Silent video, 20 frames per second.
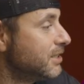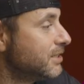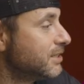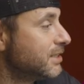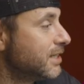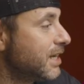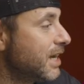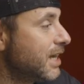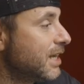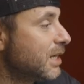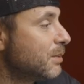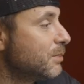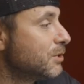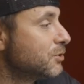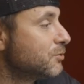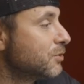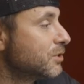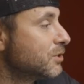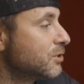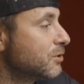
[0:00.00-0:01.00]
So here in
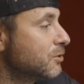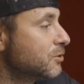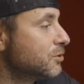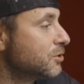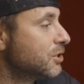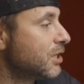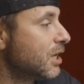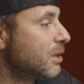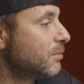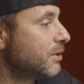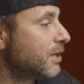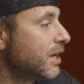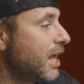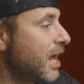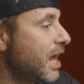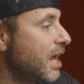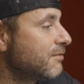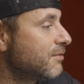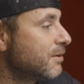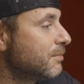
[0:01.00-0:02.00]
image resolution, I'm going to
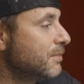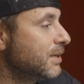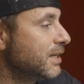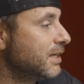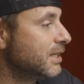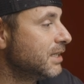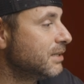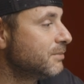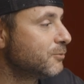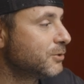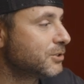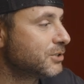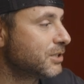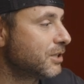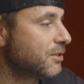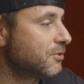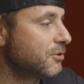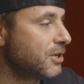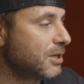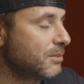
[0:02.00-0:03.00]
have a medium, which is
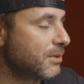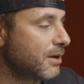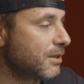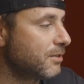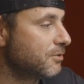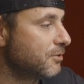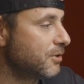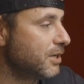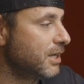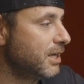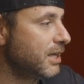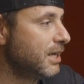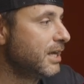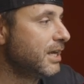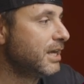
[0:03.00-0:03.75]
a 3x3.